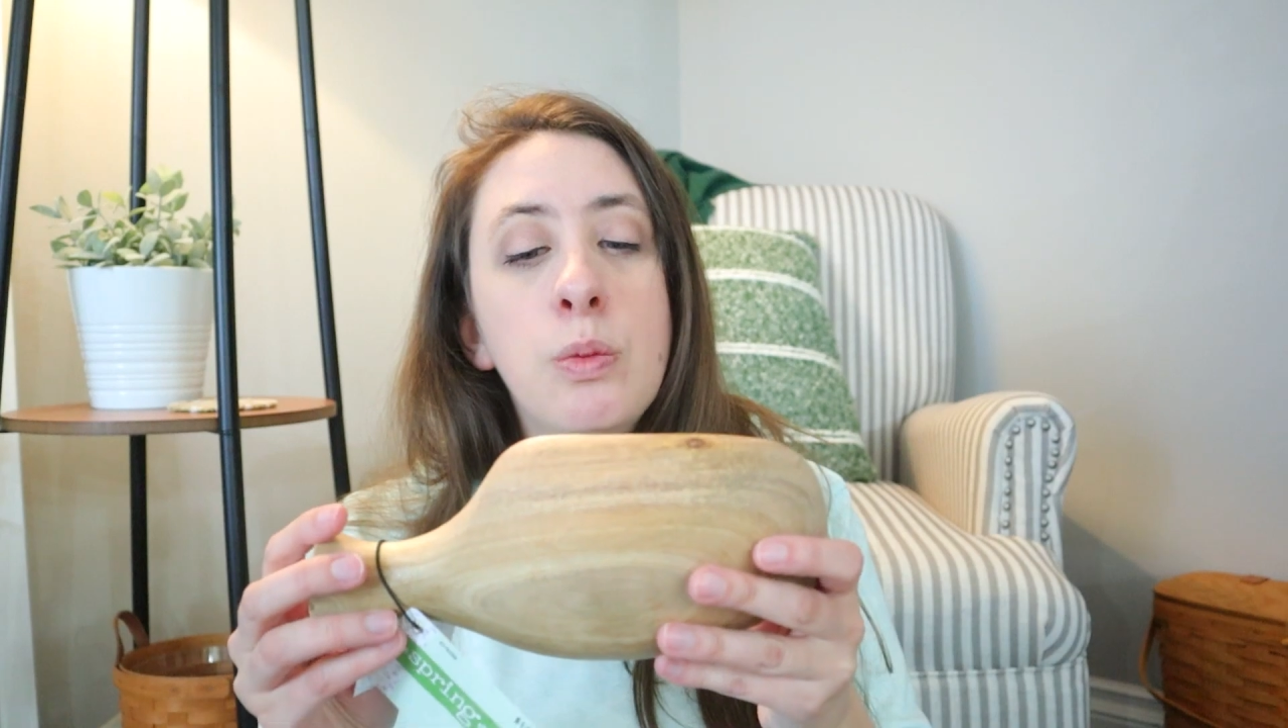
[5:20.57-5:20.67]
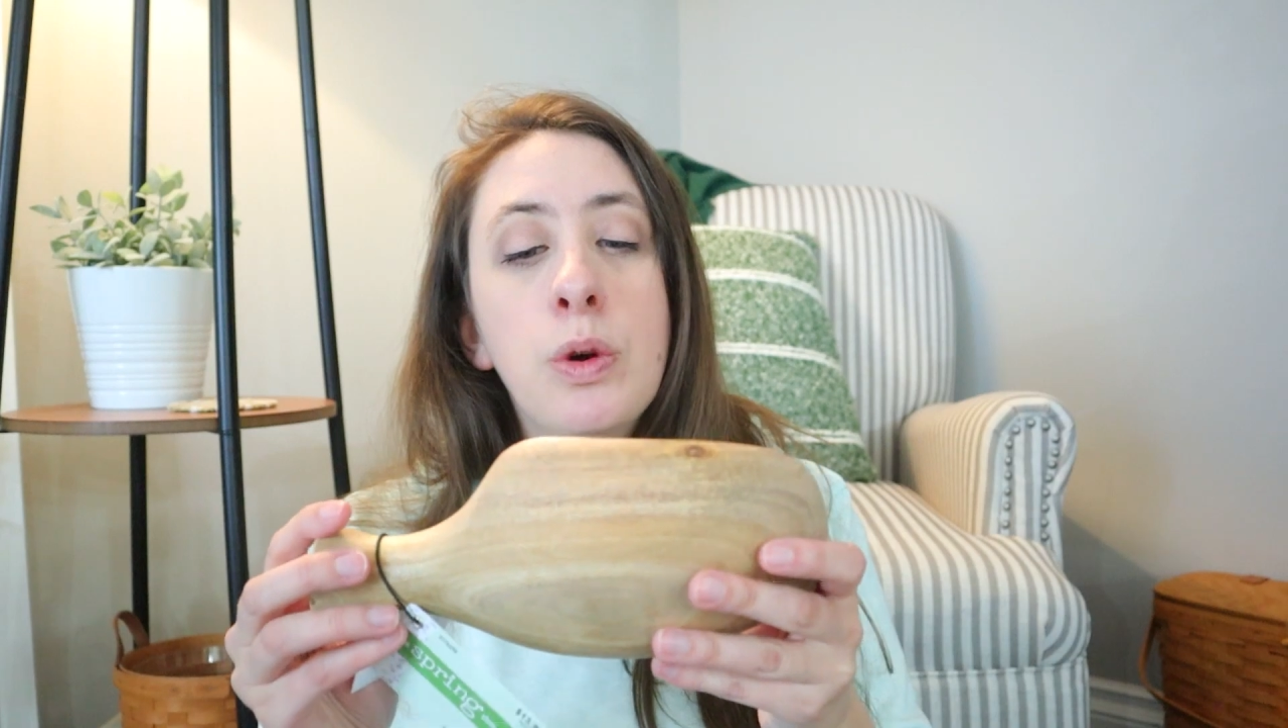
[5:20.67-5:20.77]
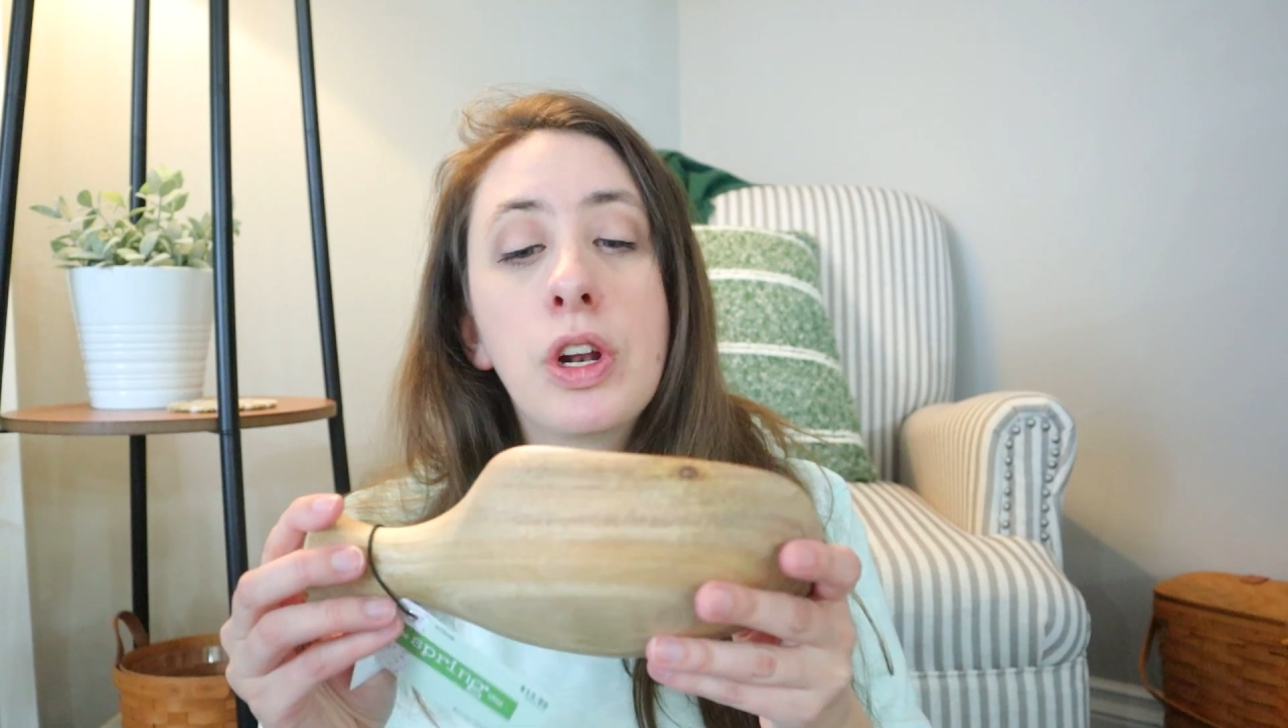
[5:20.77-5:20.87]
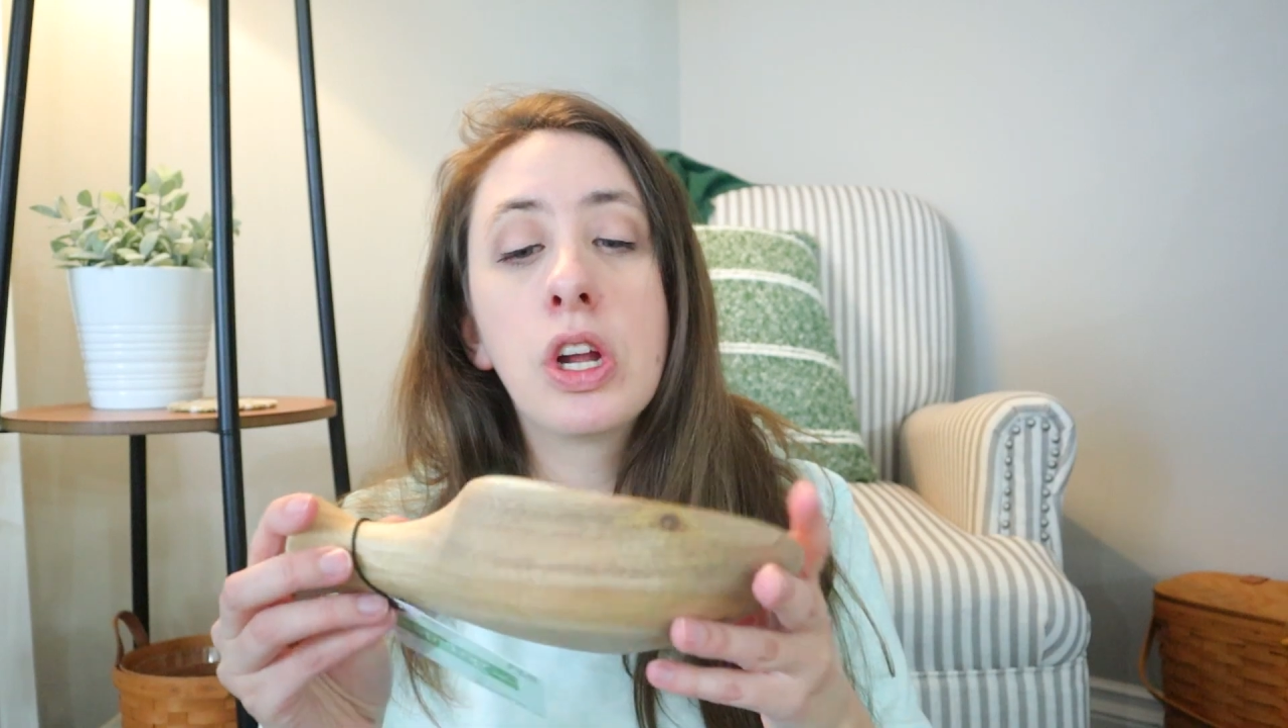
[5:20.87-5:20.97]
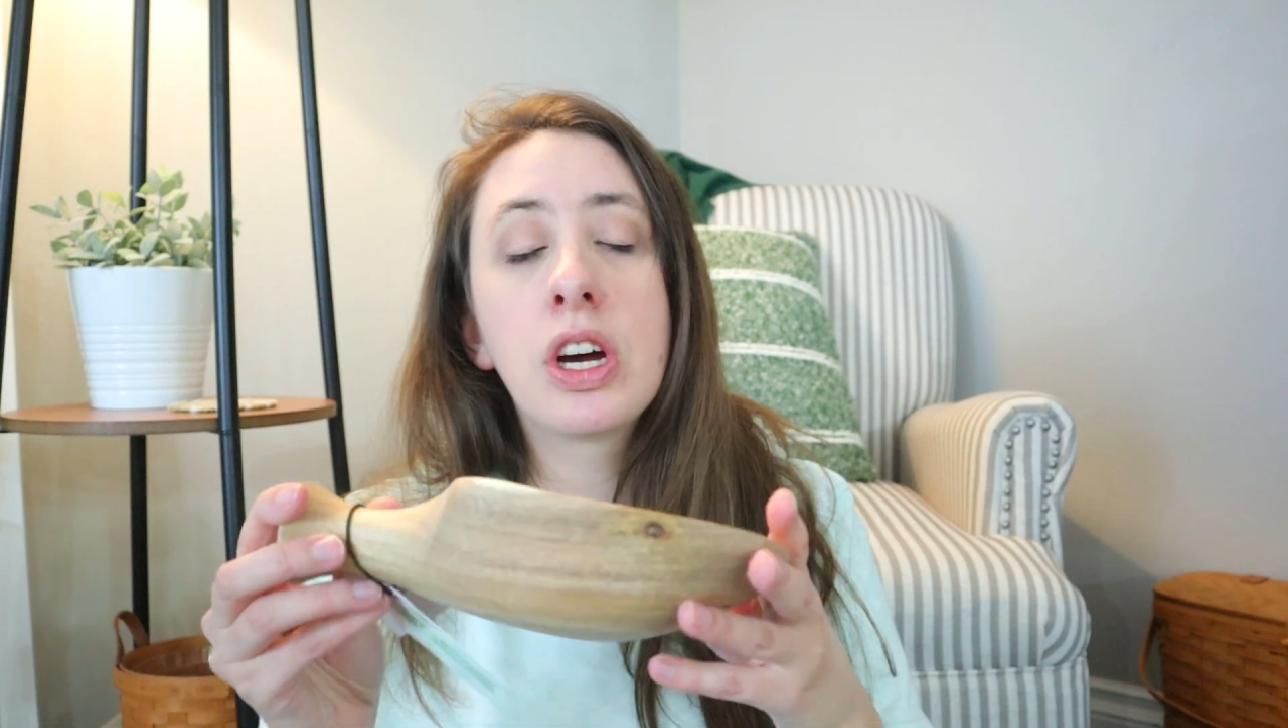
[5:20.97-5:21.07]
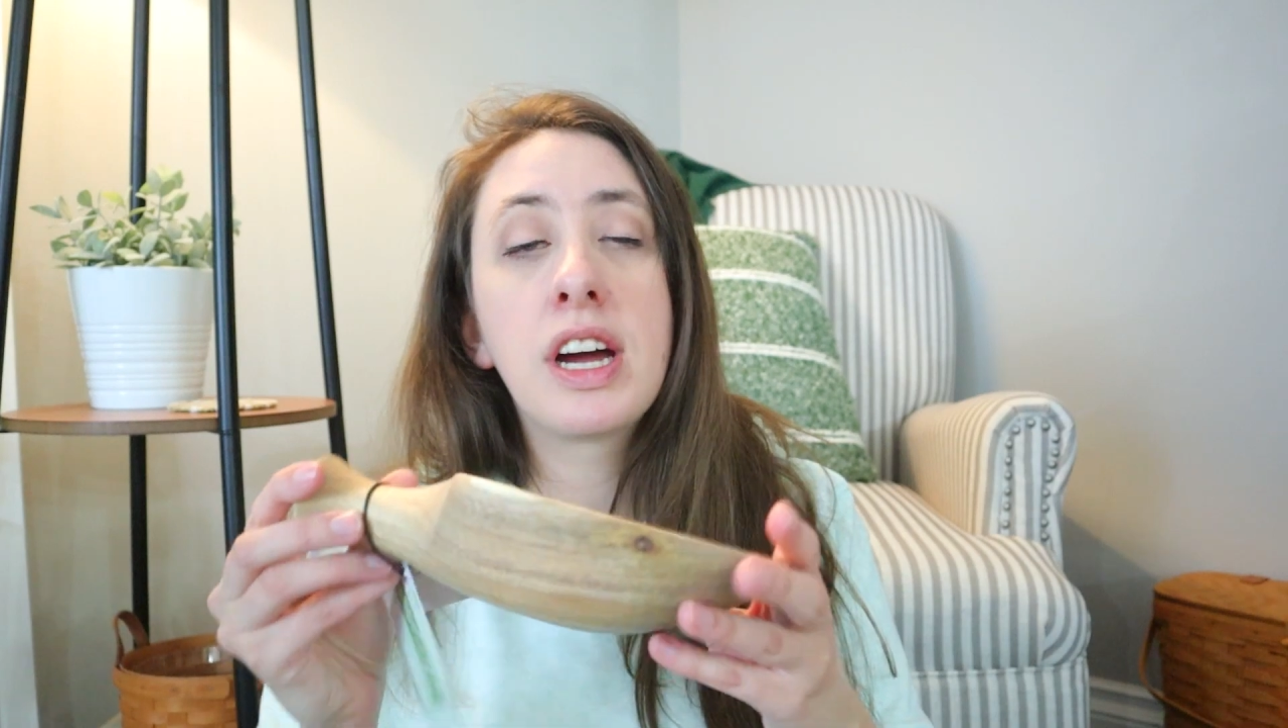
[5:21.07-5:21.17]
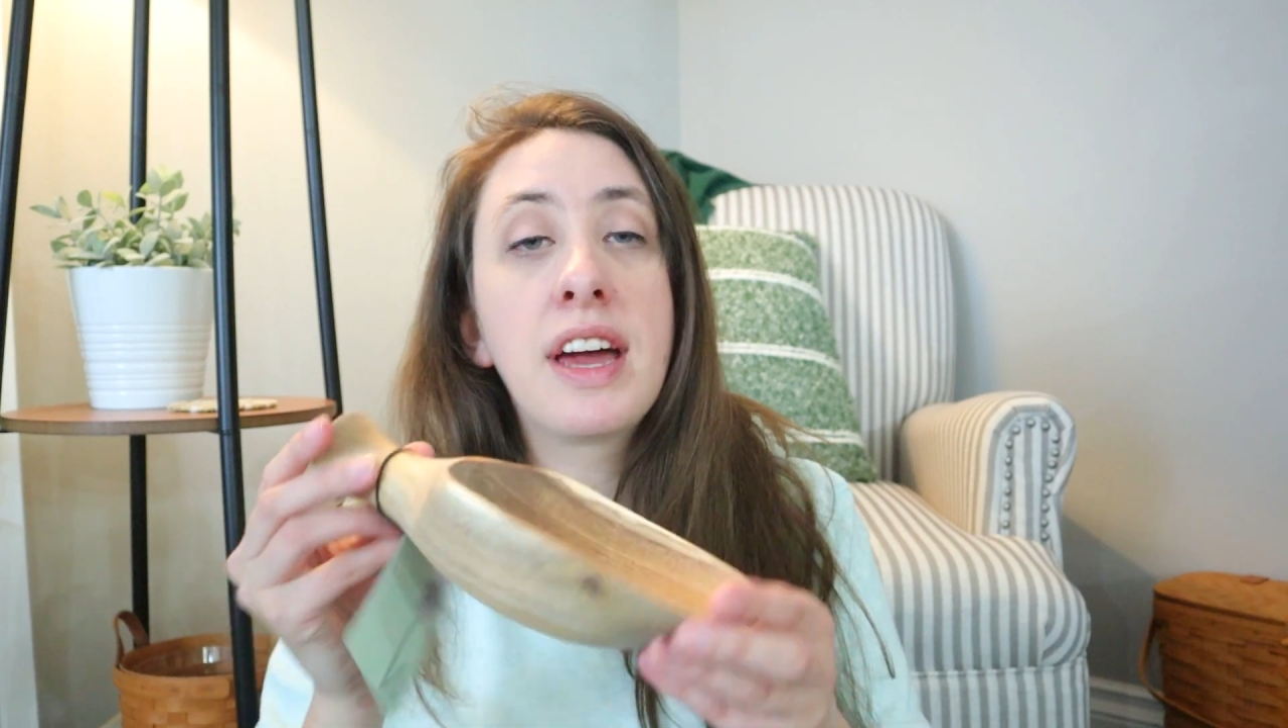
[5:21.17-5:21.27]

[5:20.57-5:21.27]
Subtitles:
would look,